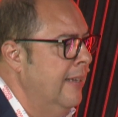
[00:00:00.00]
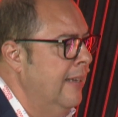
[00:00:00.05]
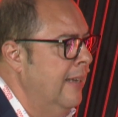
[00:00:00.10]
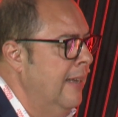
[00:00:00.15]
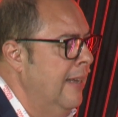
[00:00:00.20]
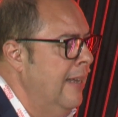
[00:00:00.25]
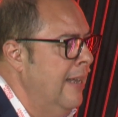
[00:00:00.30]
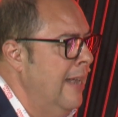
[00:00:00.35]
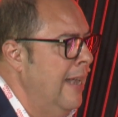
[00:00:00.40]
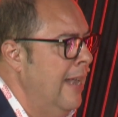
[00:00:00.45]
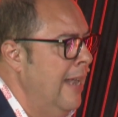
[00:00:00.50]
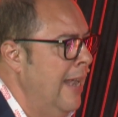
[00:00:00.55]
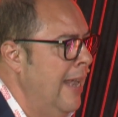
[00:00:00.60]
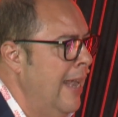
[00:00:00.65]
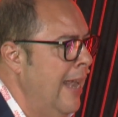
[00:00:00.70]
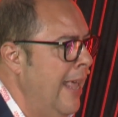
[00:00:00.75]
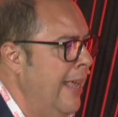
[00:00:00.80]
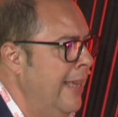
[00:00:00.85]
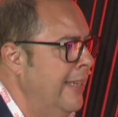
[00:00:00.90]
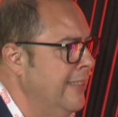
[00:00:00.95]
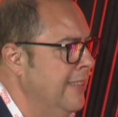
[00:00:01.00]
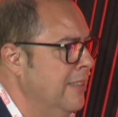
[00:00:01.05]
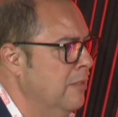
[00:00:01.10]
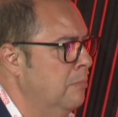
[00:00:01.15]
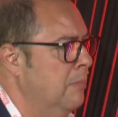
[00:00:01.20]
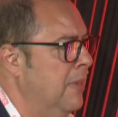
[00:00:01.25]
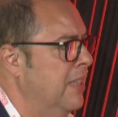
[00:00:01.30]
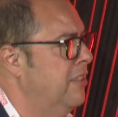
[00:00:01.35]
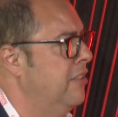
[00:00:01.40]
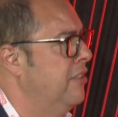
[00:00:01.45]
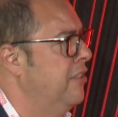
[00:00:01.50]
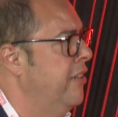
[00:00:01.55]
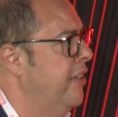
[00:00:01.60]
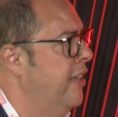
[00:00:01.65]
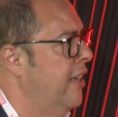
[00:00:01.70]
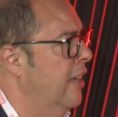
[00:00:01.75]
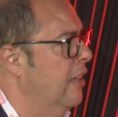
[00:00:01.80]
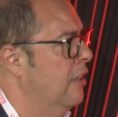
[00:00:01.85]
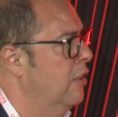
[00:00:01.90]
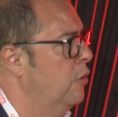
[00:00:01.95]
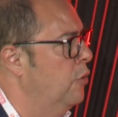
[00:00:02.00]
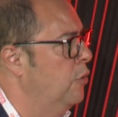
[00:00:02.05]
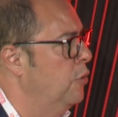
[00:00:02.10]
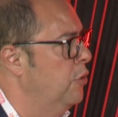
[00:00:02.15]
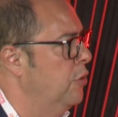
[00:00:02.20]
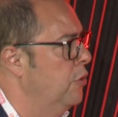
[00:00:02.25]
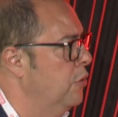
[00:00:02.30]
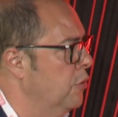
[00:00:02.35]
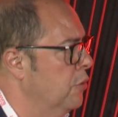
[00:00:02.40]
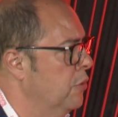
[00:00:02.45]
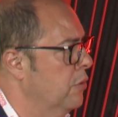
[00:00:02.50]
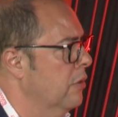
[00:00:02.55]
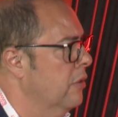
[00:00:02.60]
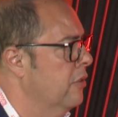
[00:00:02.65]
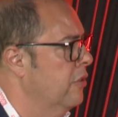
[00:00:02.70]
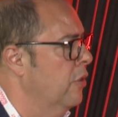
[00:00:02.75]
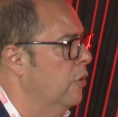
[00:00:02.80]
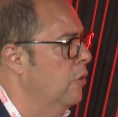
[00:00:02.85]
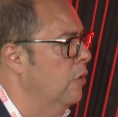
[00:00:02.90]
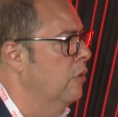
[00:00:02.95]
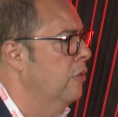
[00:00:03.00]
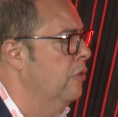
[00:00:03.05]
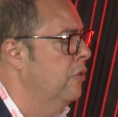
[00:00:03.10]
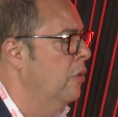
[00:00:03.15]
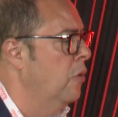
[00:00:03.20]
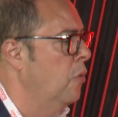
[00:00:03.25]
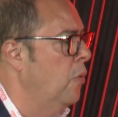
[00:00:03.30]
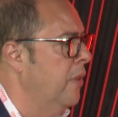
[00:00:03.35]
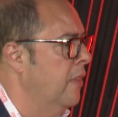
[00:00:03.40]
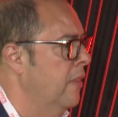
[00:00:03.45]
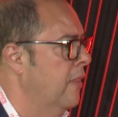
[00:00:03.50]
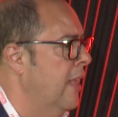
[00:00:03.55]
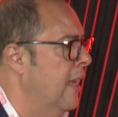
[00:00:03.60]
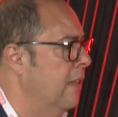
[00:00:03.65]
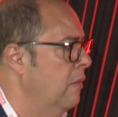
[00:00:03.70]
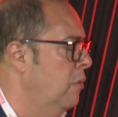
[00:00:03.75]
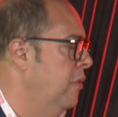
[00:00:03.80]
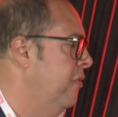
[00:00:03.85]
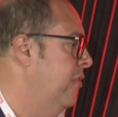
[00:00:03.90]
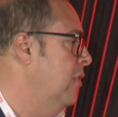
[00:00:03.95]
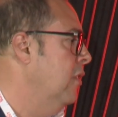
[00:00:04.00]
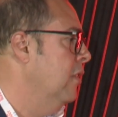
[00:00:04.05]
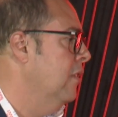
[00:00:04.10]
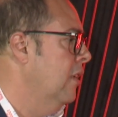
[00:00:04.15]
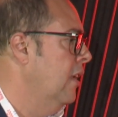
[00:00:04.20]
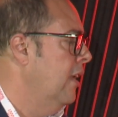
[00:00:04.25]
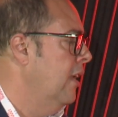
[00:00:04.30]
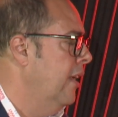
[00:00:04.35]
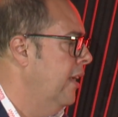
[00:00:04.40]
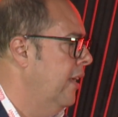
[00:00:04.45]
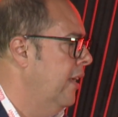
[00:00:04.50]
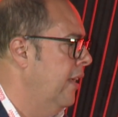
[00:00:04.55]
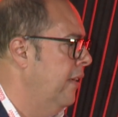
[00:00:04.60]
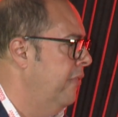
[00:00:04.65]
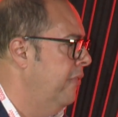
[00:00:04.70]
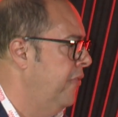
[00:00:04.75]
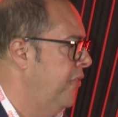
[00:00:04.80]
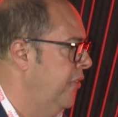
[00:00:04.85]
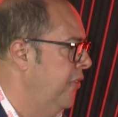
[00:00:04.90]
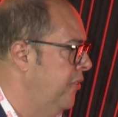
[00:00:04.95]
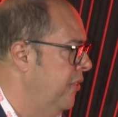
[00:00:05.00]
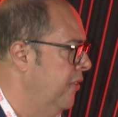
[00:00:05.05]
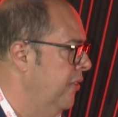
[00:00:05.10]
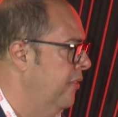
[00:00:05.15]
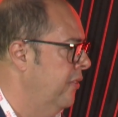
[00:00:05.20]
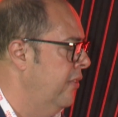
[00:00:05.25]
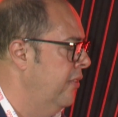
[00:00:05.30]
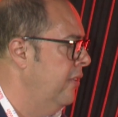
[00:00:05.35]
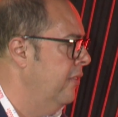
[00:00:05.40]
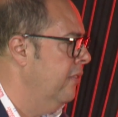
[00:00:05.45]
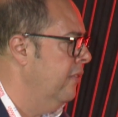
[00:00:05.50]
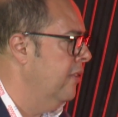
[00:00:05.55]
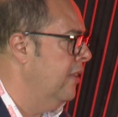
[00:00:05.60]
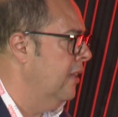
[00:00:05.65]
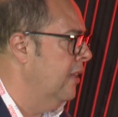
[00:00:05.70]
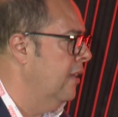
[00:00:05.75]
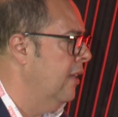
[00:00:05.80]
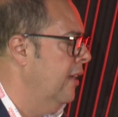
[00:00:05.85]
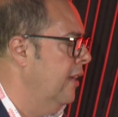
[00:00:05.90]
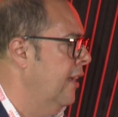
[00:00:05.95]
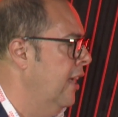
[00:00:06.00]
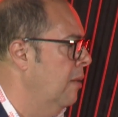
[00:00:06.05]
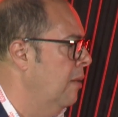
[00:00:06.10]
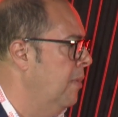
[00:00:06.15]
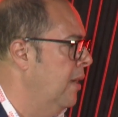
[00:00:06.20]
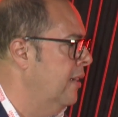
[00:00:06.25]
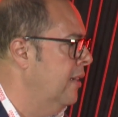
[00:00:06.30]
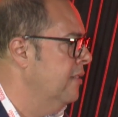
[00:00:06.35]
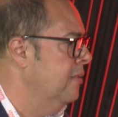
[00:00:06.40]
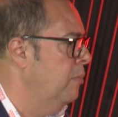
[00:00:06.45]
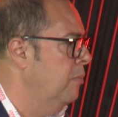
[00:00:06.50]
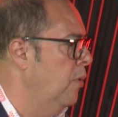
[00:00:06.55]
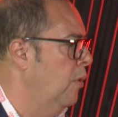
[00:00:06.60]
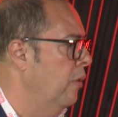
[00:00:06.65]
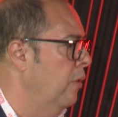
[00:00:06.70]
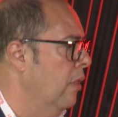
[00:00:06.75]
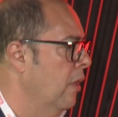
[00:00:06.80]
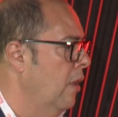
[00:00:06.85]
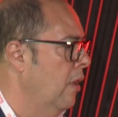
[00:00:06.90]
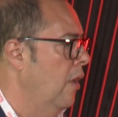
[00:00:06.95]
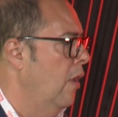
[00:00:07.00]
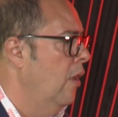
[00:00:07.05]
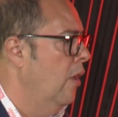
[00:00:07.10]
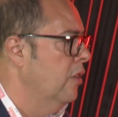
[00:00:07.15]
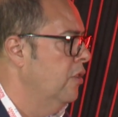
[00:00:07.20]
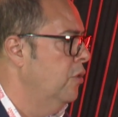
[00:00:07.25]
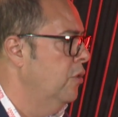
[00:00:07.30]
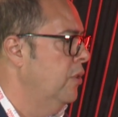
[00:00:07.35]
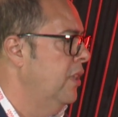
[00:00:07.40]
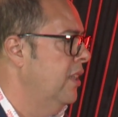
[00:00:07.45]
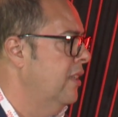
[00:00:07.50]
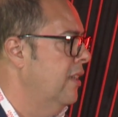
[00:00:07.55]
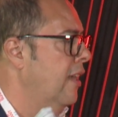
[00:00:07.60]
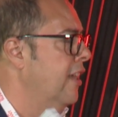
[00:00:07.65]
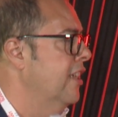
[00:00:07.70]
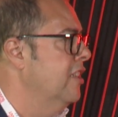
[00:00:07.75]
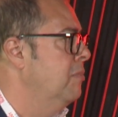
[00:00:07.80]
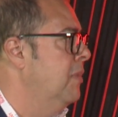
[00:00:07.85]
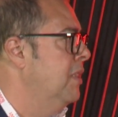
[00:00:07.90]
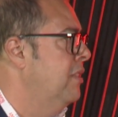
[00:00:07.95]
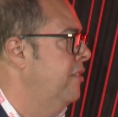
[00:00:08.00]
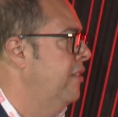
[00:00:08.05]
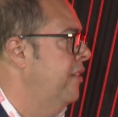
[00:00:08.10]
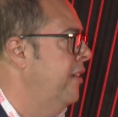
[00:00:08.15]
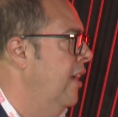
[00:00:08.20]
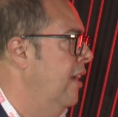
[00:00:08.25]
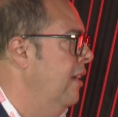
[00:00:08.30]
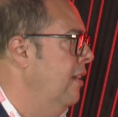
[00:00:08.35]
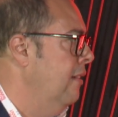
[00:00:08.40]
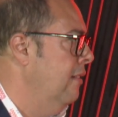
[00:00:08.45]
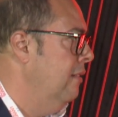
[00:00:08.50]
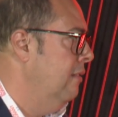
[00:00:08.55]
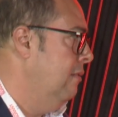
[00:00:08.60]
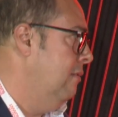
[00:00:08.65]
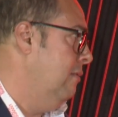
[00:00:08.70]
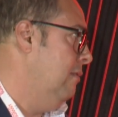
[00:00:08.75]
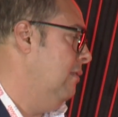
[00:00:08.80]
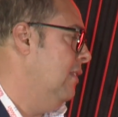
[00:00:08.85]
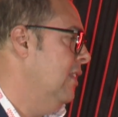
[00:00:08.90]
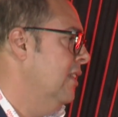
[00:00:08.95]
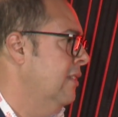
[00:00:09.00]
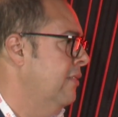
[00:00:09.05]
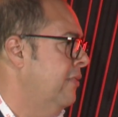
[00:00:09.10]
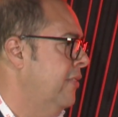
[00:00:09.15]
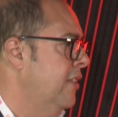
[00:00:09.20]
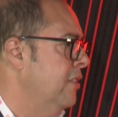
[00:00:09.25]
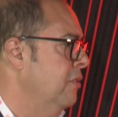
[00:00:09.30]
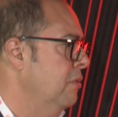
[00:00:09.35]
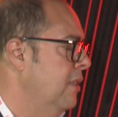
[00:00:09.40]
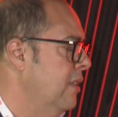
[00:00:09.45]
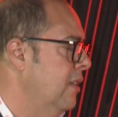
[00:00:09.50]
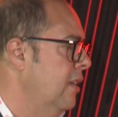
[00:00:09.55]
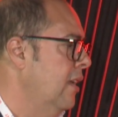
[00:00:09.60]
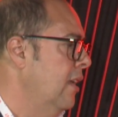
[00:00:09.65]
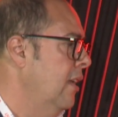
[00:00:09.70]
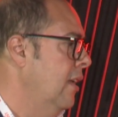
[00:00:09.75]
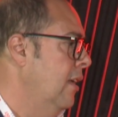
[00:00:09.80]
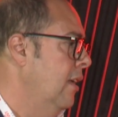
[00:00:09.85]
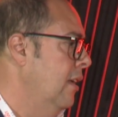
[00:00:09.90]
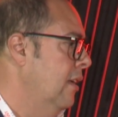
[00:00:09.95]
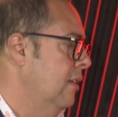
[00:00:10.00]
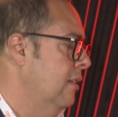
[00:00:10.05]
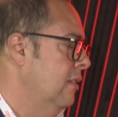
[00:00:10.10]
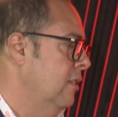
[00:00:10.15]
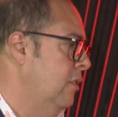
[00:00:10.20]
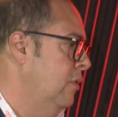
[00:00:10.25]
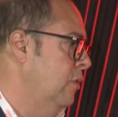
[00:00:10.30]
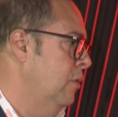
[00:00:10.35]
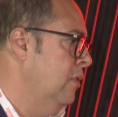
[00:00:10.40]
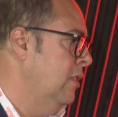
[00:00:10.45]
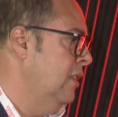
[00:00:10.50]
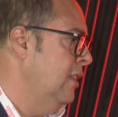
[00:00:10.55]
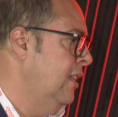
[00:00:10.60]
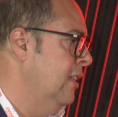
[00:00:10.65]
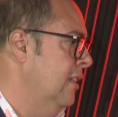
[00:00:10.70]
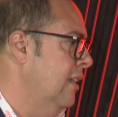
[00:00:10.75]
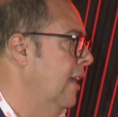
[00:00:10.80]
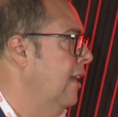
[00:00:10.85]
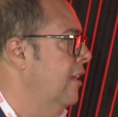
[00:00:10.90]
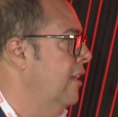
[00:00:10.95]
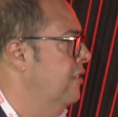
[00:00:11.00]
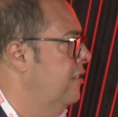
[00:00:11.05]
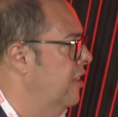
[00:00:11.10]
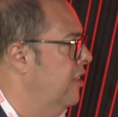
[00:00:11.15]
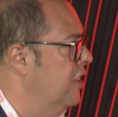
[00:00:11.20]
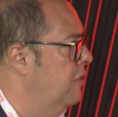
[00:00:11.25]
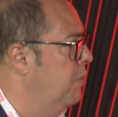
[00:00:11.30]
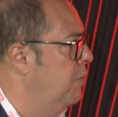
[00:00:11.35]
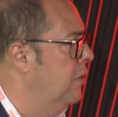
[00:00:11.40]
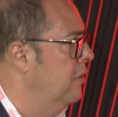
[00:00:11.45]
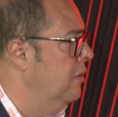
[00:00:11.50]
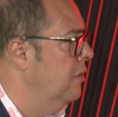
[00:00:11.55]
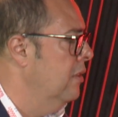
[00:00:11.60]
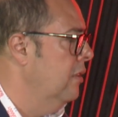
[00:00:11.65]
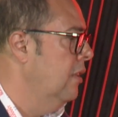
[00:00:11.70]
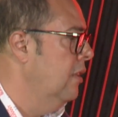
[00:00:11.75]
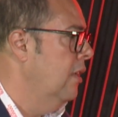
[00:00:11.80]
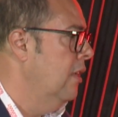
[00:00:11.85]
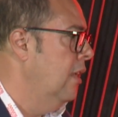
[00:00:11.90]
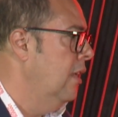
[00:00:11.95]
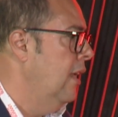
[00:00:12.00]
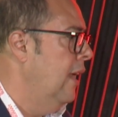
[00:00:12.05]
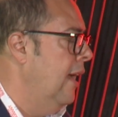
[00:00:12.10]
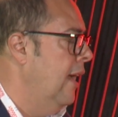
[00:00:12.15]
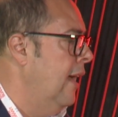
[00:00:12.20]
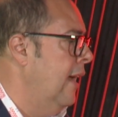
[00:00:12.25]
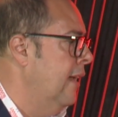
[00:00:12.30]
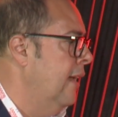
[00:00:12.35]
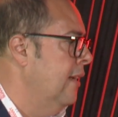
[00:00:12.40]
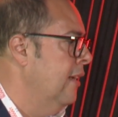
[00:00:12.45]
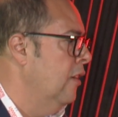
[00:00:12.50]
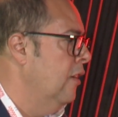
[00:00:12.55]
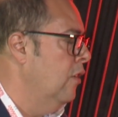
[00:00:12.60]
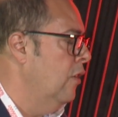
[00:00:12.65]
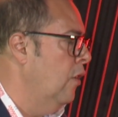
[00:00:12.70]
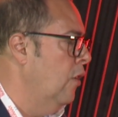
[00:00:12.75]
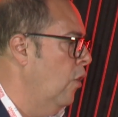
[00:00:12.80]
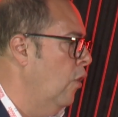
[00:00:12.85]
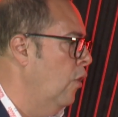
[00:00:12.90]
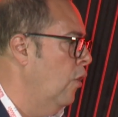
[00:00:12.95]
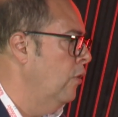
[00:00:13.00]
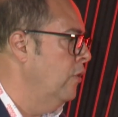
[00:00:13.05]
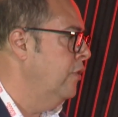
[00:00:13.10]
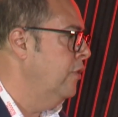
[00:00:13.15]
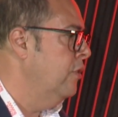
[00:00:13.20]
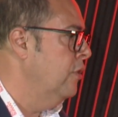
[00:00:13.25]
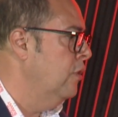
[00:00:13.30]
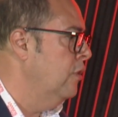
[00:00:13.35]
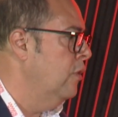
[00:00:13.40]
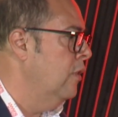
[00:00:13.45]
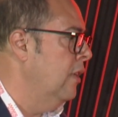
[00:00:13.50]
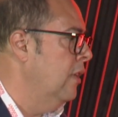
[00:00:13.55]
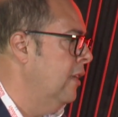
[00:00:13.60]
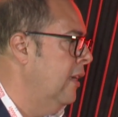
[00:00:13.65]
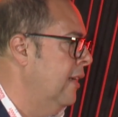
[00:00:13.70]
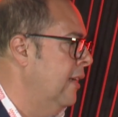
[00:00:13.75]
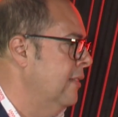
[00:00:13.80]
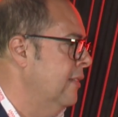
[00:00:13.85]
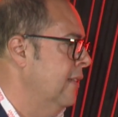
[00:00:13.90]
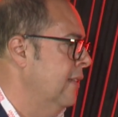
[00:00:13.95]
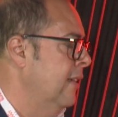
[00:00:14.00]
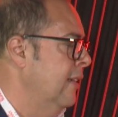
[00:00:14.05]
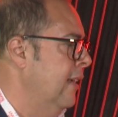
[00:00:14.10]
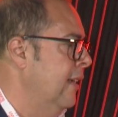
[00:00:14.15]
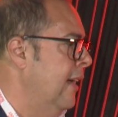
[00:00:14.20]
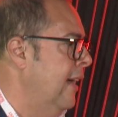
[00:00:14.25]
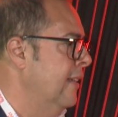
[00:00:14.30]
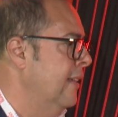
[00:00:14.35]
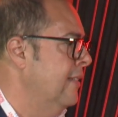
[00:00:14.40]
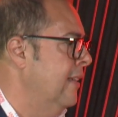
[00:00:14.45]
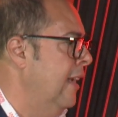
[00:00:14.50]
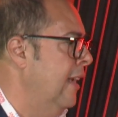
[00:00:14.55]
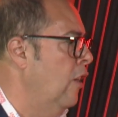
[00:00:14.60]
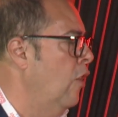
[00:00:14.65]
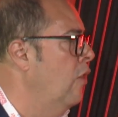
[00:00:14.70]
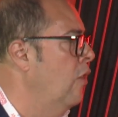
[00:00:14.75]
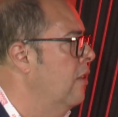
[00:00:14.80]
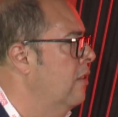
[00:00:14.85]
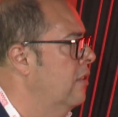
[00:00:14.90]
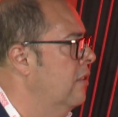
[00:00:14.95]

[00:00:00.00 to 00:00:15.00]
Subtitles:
less material to use. So with that, we've got efficiencies that help us both. You need less material, that's the first one. You need less transport, and also, as it has a longer